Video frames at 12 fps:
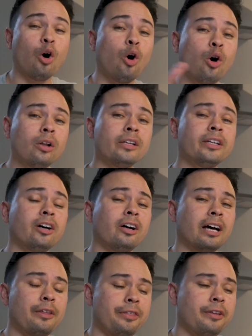All in
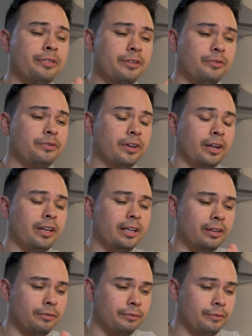all, I think this study
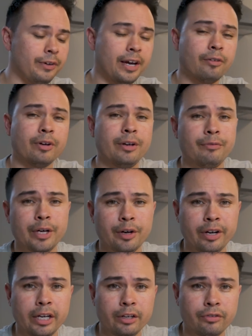is very,
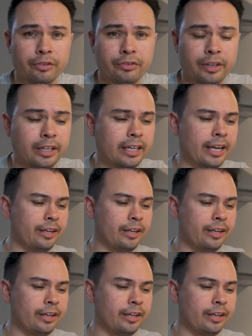very interesting.